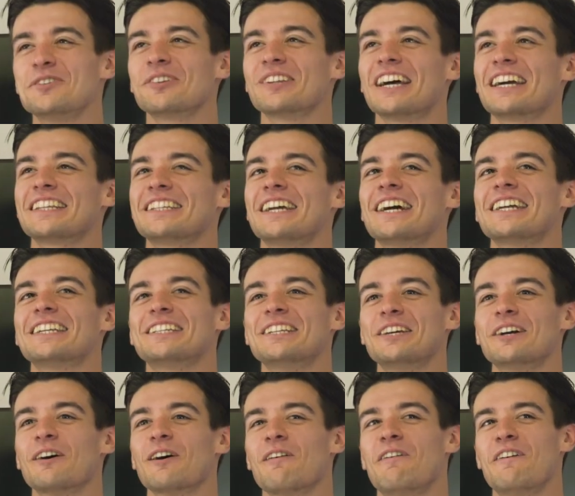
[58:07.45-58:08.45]
do like the
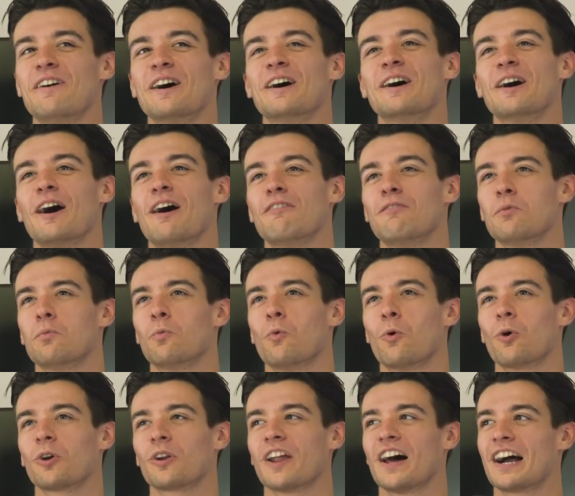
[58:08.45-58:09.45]
idea of a
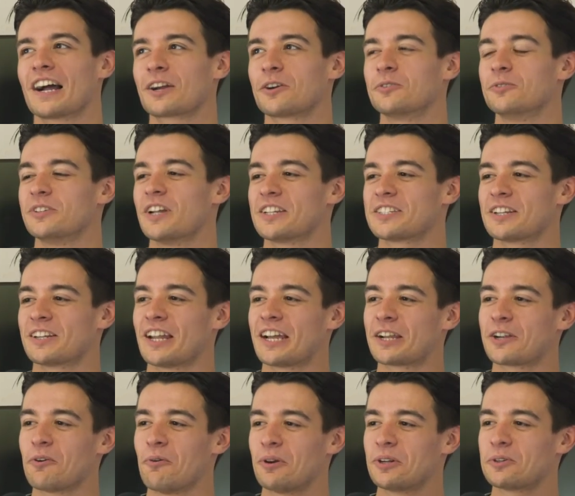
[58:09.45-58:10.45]
warlock who doesn't
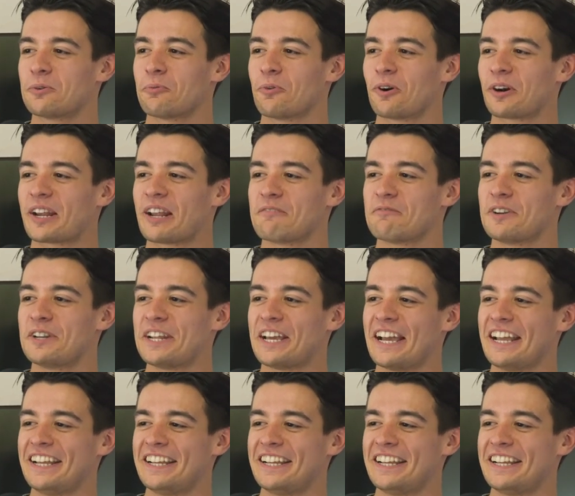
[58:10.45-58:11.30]
like going to work every day.